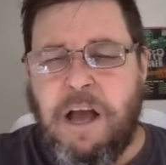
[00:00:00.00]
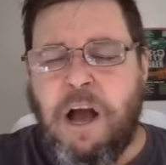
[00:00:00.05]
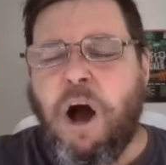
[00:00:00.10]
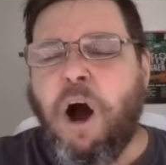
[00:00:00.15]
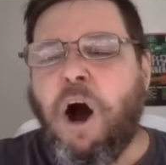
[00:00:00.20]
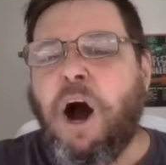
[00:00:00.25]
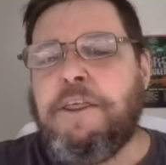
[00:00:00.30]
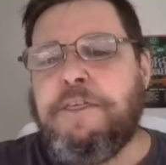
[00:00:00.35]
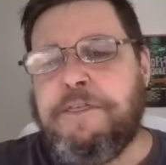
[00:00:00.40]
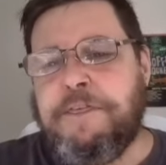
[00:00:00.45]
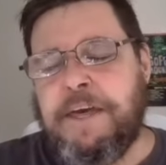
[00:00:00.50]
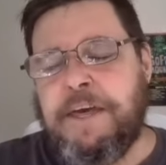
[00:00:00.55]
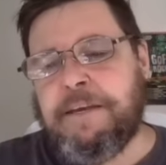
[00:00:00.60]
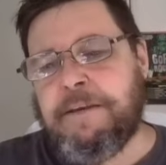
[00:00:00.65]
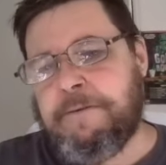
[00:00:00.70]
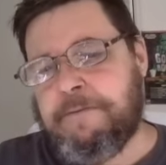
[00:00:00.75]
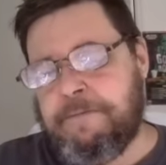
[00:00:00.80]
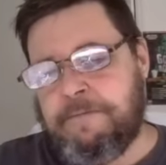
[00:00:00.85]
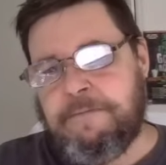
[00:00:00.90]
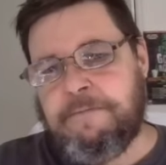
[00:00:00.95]
I
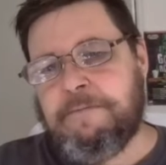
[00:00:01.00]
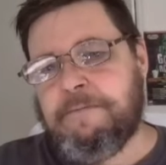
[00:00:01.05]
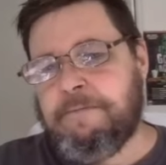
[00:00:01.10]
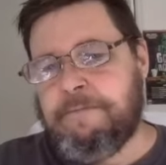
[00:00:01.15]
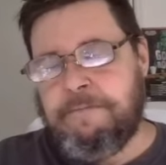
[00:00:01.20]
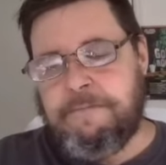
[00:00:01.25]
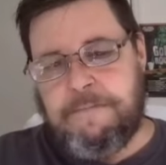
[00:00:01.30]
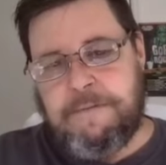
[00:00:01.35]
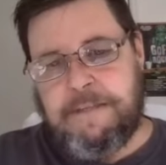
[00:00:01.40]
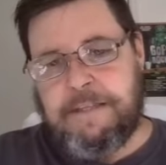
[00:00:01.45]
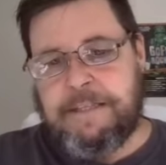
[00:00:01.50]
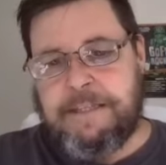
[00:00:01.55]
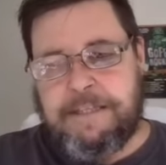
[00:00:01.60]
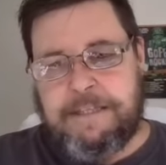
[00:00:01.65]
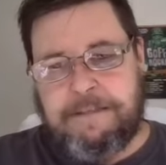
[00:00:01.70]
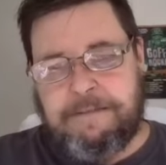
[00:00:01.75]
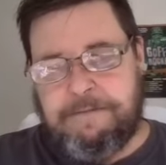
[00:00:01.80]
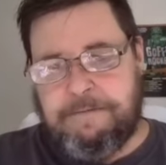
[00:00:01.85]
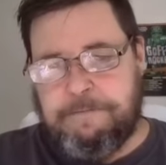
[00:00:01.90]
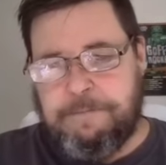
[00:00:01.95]
think
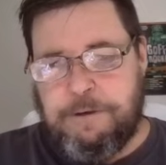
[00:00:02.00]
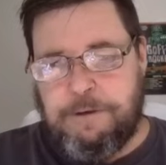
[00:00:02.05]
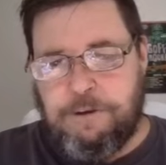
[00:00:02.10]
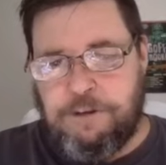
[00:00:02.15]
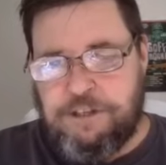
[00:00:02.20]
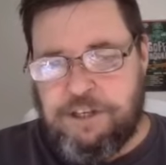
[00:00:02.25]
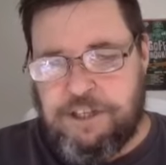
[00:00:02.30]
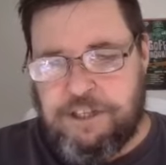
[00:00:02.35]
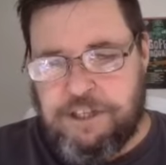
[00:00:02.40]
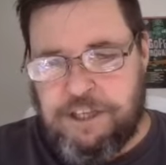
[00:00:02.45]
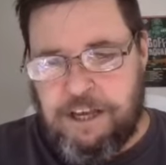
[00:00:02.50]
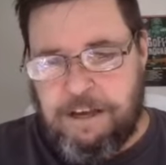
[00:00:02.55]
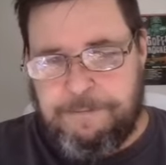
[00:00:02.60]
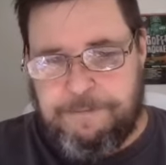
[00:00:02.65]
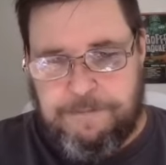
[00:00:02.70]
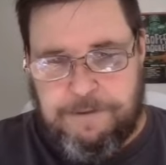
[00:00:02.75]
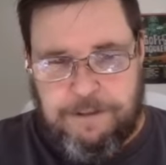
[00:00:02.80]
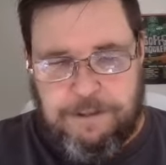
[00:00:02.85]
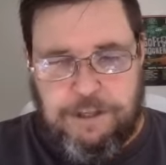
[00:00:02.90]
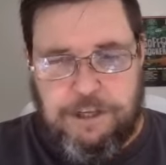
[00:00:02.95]
because it's the
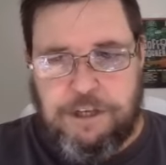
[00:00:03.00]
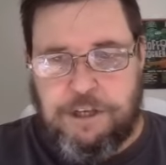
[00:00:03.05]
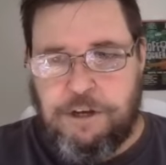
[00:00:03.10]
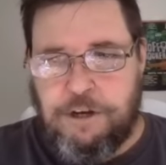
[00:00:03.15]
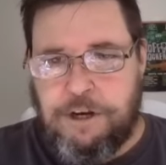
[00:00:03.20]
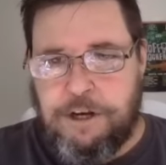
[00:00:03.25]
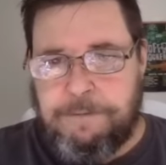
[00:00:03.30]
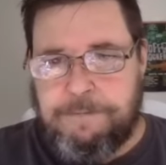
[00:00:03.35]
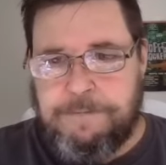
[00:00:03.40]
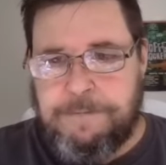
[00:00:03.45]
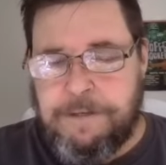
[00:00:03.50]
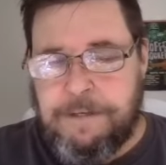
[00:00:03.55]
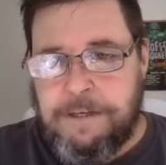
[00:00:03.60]
unit,